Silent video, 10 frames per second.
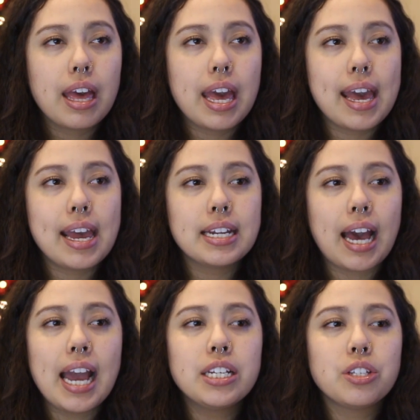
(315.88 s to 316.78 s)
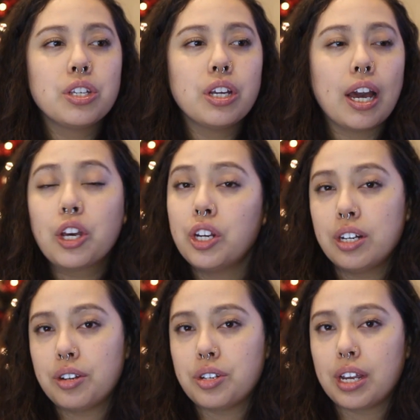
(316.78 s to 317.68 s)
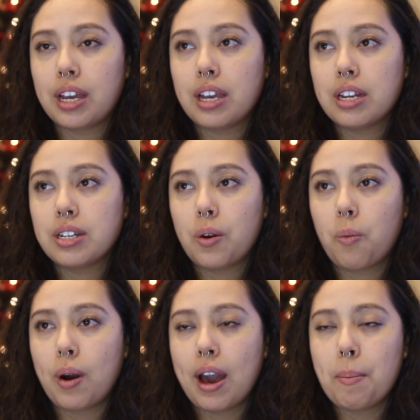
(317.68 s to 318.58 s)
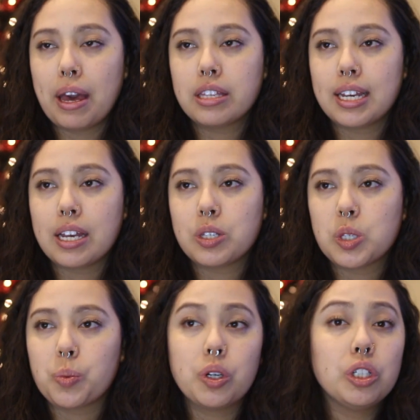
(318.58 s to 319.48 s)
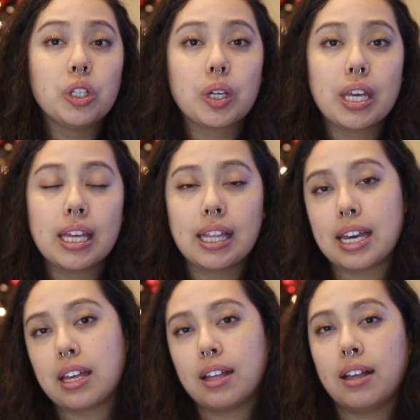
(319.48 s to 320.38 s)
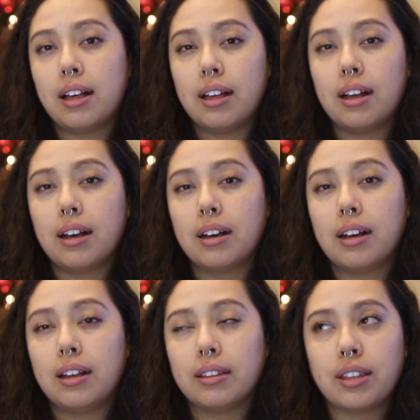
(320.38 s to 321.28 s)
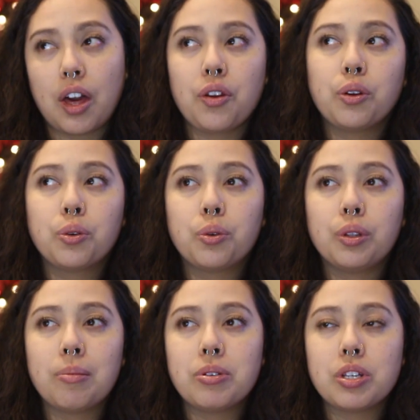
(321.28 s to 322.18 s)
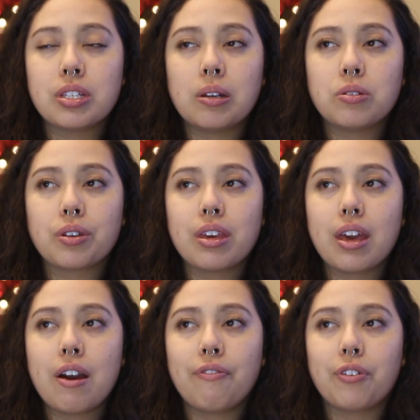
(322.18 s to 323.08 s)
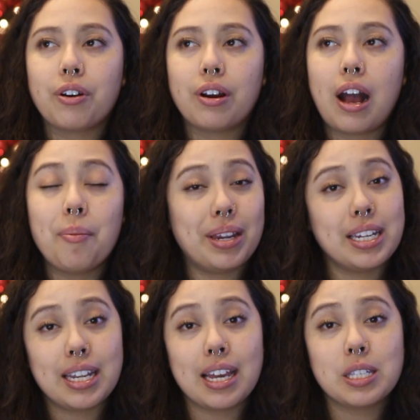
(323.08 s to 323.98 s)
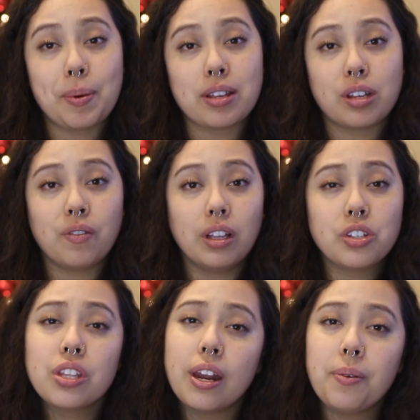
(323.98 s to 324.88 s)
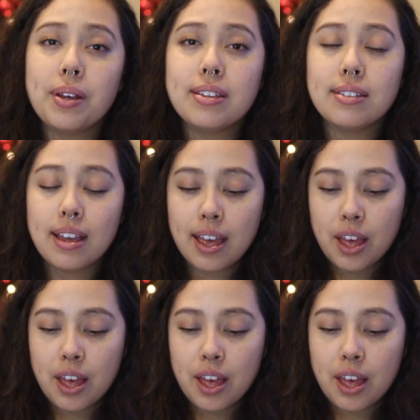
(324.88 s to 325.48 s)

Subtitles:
And I couldn't understand why my tests weren't looking like the other Google images I was looking at for how many days past ovulation that I was.